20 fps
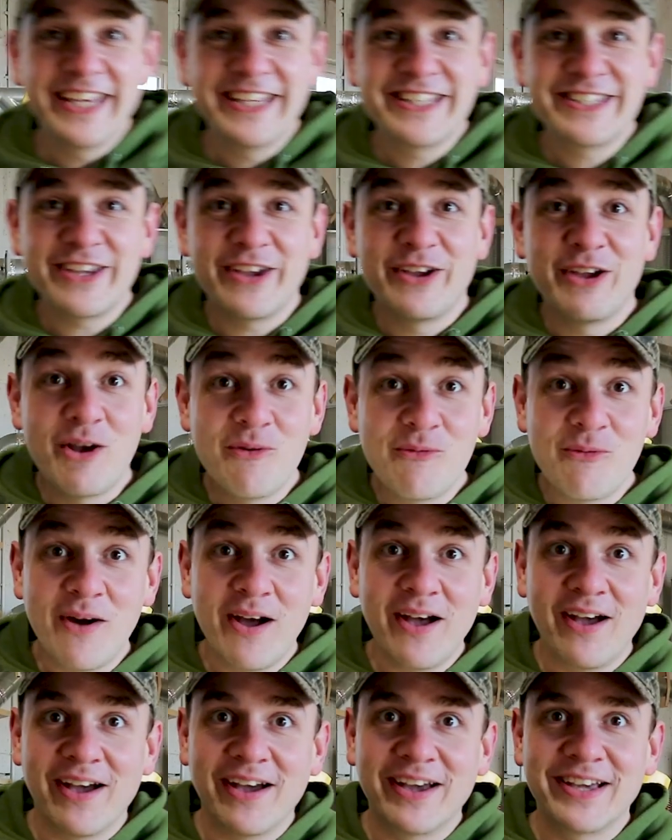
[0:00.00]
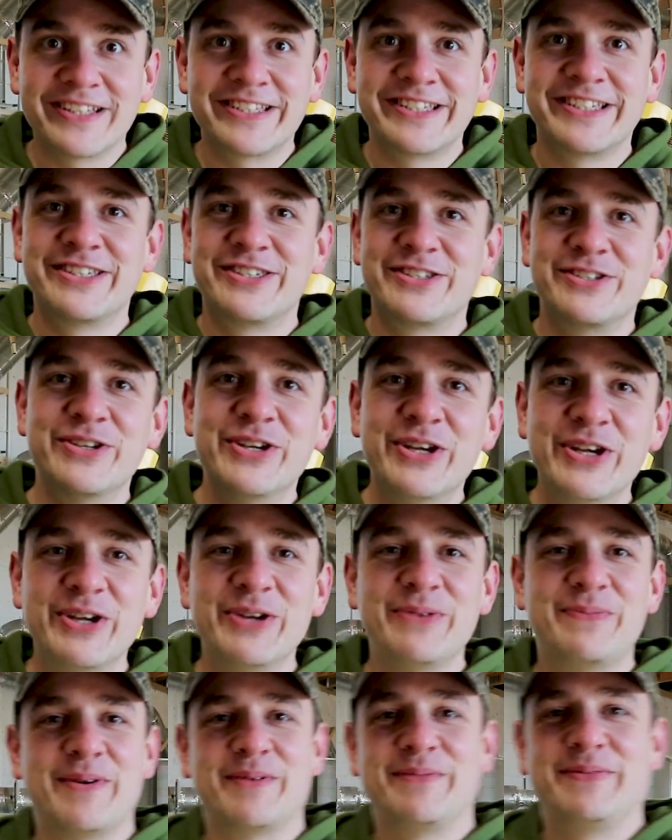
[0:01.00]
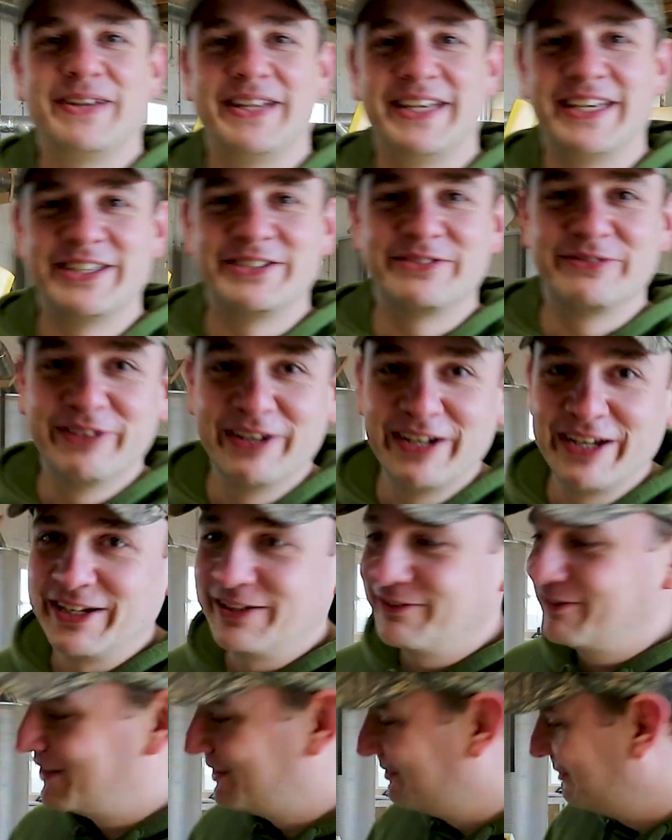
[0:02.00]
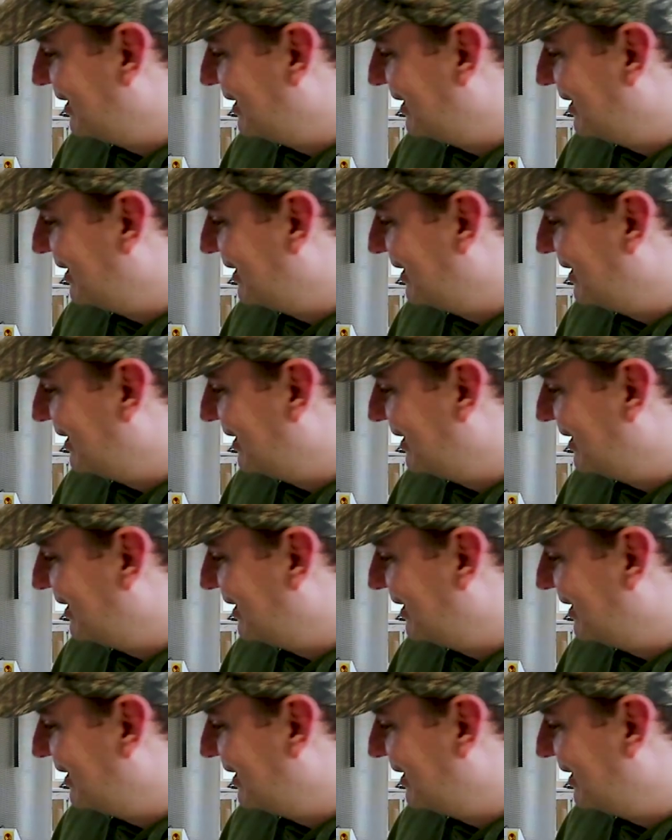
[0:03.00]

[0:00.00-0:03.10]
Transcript: So it works, super pleased, really, really,